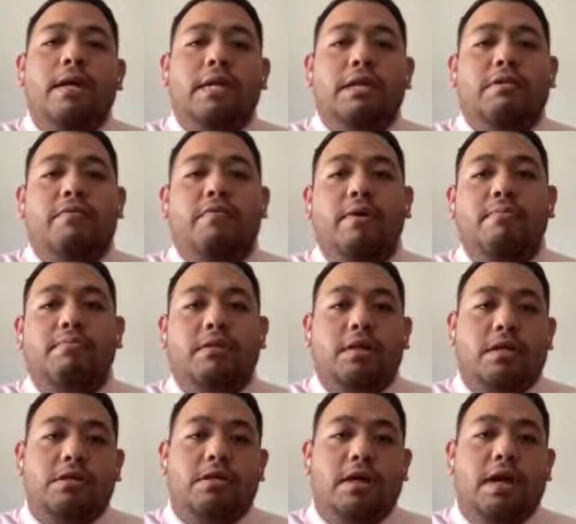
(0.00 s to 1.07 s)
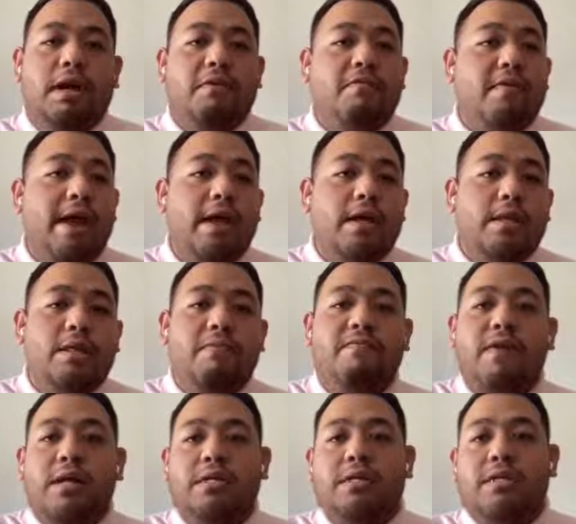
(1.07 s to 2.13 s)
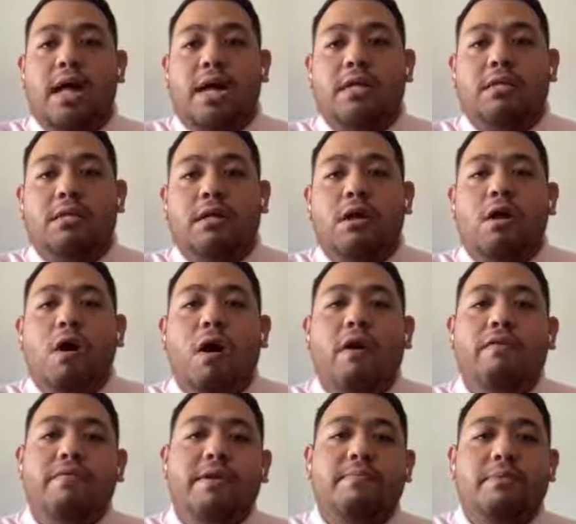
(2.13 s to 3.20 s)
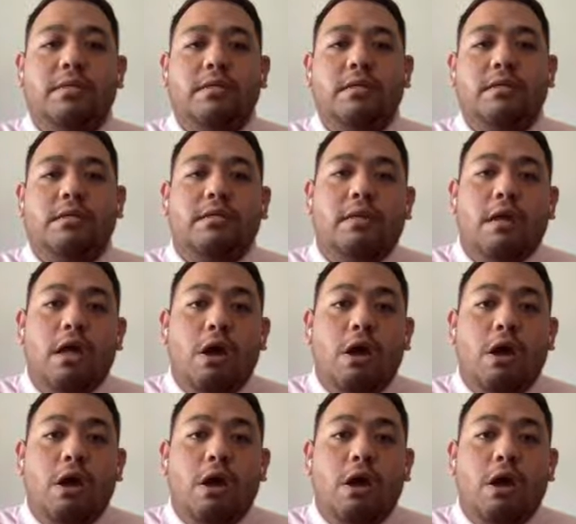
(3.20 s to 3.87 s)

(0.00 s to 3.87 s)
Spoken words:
This firm structure reflects the vast size of the business,